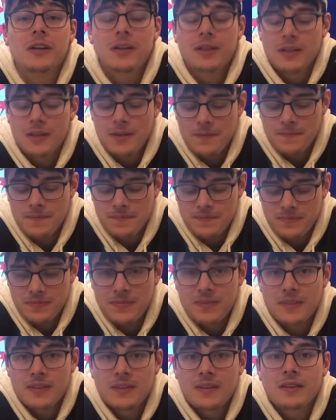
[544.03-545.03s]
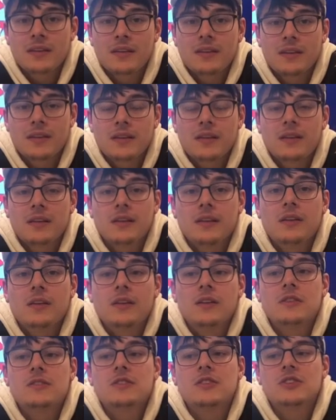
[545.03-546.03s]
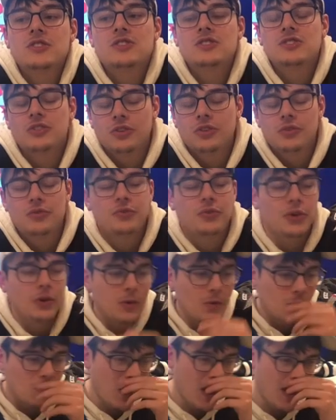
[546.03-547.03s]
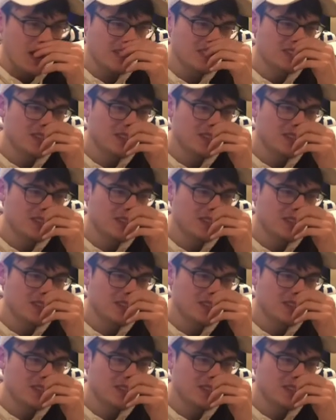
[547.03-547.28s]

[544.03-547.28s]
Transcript: There's a penalty there, uh, slew foot. The slew foot, right.